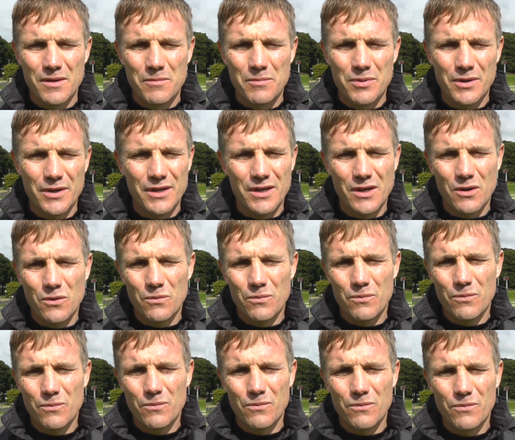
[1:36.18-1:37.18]
But you know,
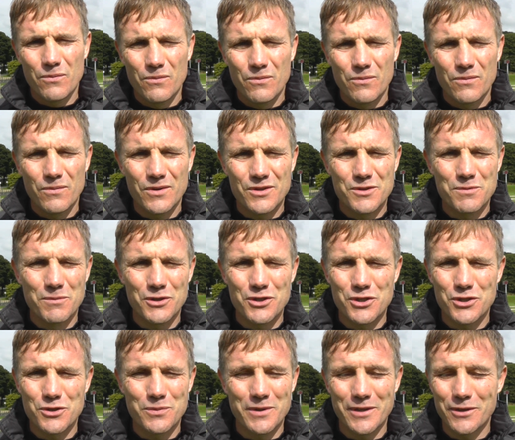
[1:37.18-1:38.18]
as much
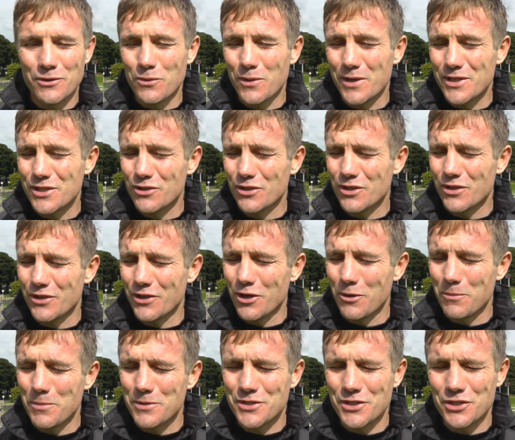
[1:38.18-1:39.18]
as we always look at the
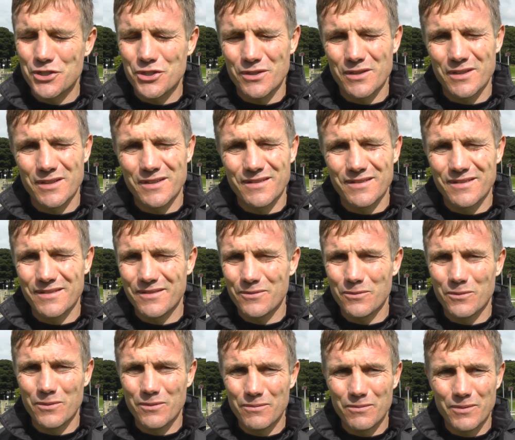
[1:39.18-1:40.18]
opposition,
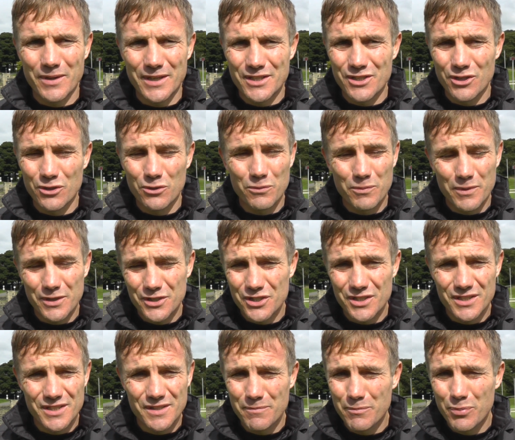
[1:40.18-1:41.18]
and we do, which
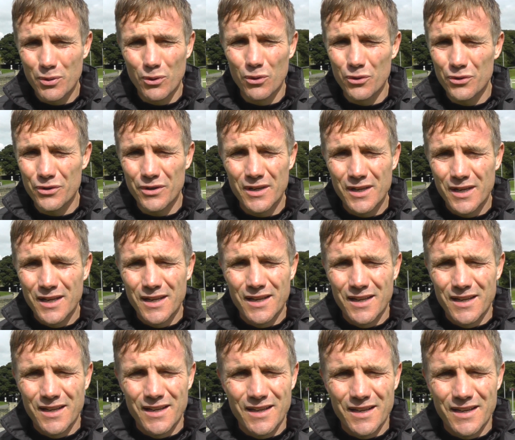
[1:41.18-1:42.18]
is important,
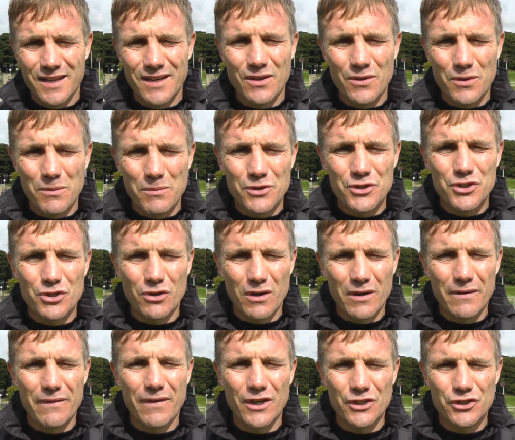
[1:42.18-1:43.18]
you know, the
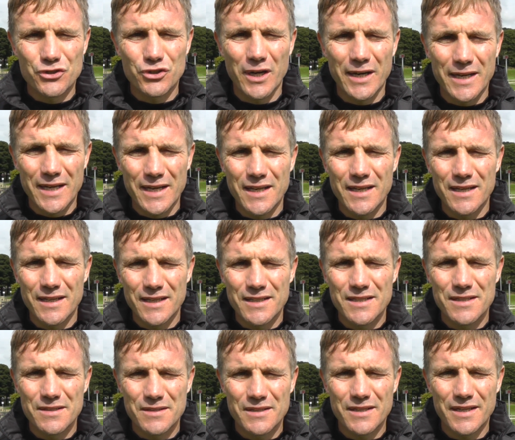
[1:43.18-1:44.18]
majority of our training
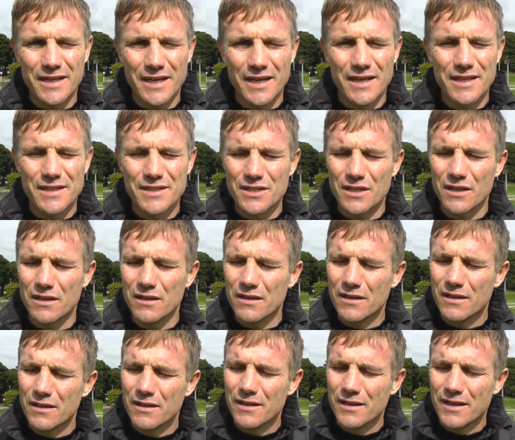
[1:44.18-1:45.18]
is geared to
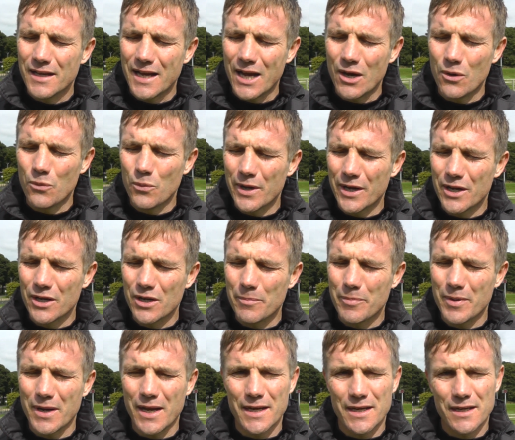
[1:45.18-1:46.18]
how we're going to
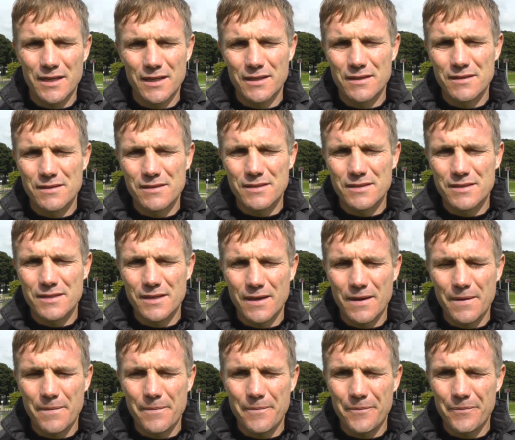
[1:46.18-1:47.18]
play,
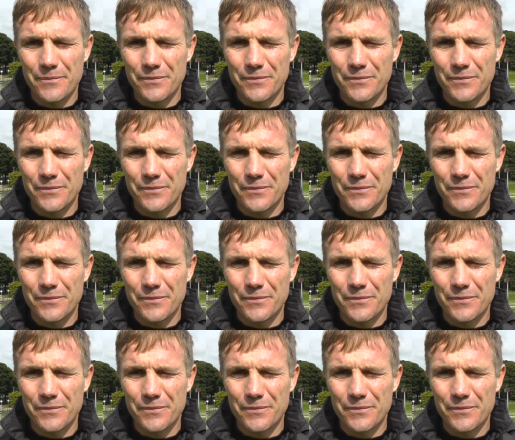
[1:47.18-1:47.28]
and